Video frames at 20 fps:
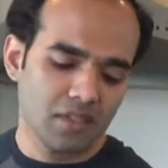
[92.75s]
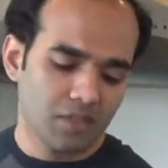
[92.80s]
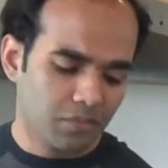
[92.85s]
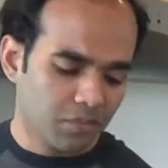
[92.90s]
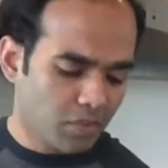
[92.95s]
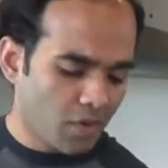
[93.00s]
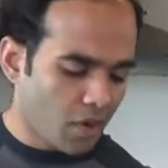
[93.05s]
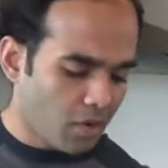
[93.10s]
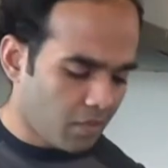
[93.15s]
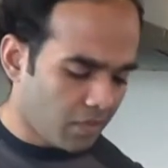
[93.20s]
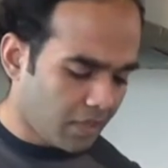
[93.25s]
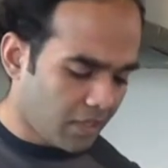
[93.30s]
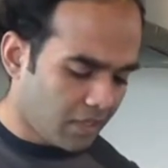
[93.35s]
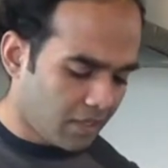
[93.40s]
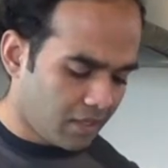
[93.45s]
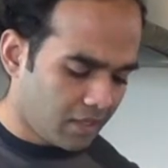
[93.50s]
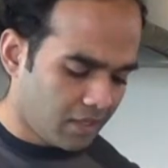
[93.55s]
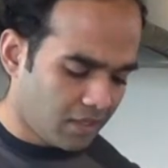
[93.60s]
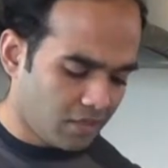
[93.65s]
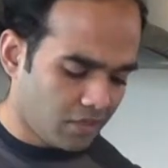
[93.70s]
probably
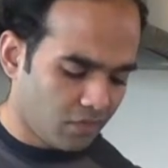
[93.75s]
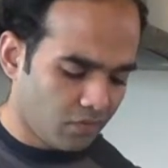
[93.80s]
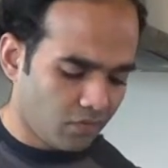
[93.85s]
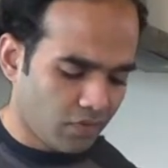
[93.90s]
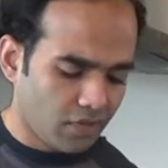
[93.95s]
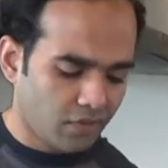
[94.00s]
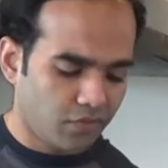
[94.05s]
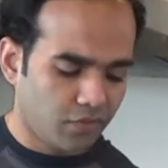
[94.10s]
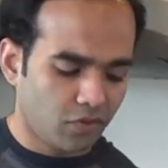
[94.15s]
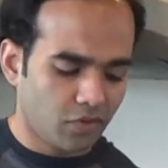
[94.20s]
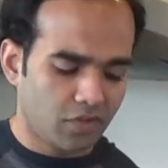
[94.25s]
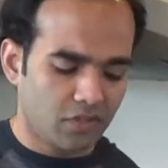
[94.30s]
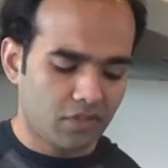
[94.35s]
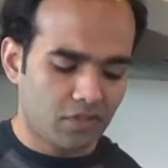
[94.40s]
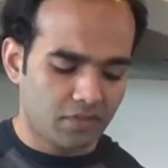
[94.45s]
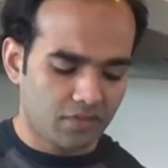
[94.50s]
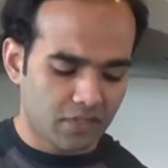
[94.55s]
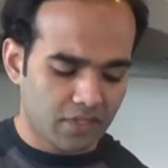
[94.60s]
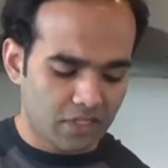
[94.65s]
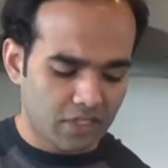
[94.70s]
1/4
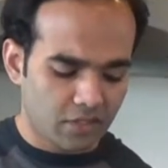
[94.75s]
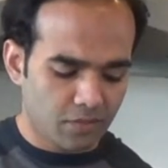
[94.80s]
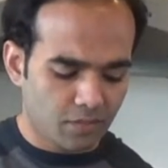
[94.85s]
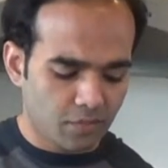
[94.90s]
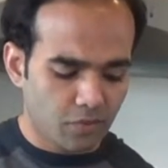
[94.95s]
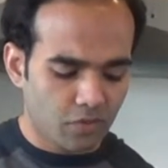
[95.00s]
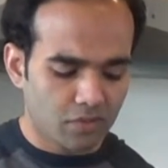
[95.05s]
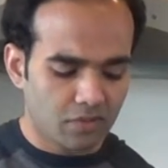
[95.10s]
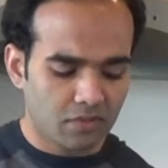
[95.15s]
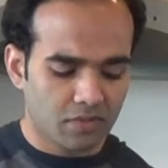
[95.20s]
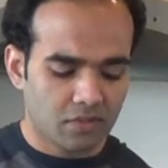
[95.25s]
of the teaspoon,